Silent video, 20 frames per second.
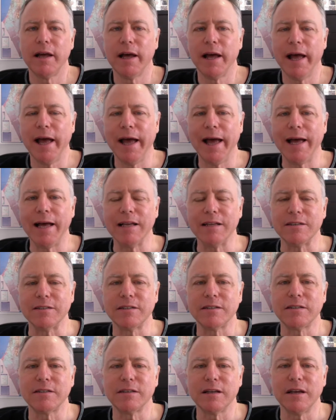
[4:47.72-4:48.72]

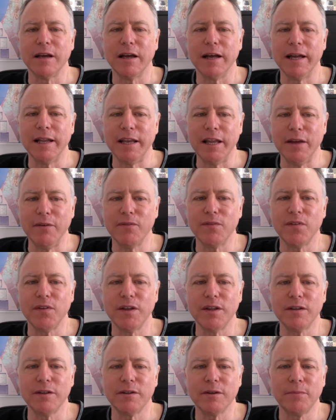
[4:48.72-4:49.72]
as an
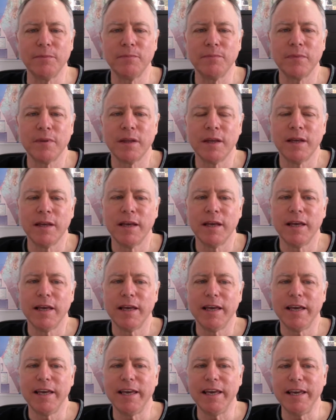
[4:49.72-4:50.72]
infant.
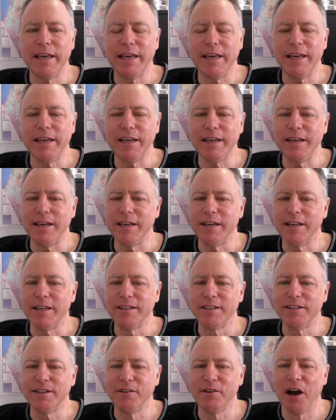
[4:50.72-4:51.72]
He
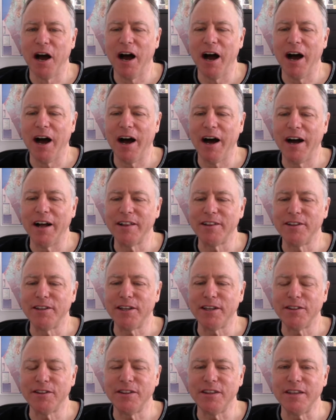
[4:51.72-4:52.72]

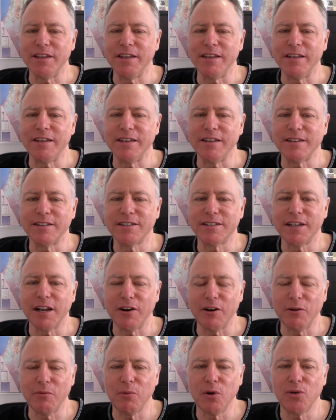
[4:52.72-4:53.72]
did the
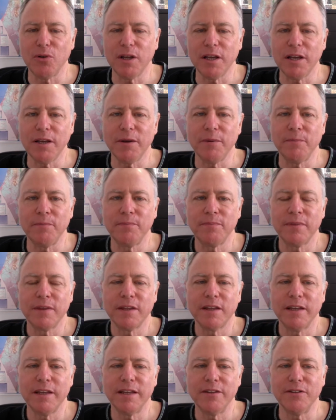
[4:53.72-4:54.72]
ceremony
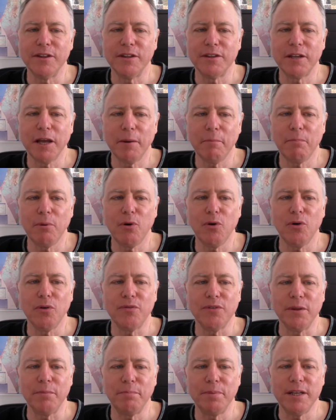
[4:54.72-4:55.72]
in the temple of
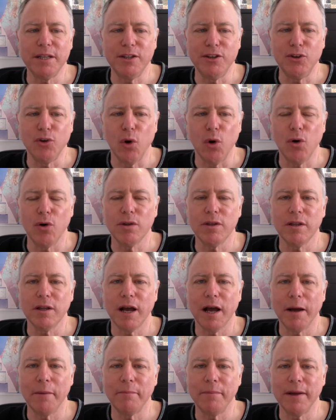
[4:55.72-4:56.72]
the Pidyon
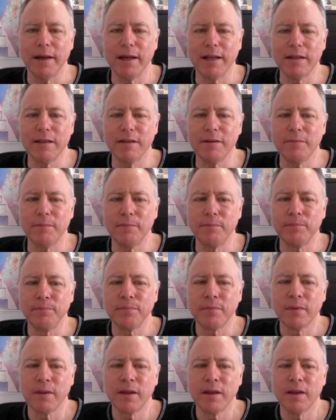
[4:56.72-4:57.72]
Haben.
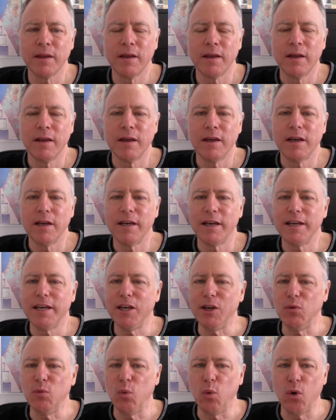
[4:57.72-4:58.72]

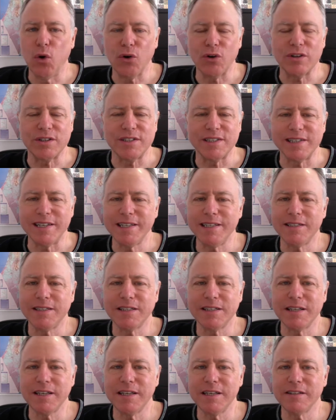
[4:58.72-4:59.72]
He wore
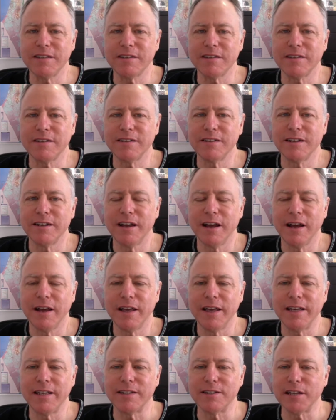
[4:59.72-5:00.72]
tzitzit
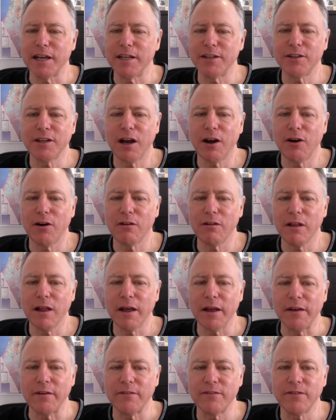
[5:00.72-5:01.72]
his entire
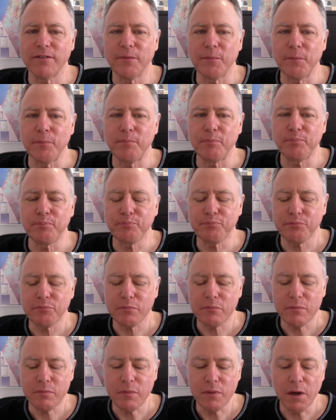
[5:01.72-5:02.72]
life.
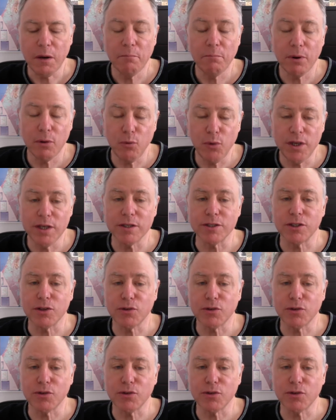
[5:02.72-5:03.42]
But we as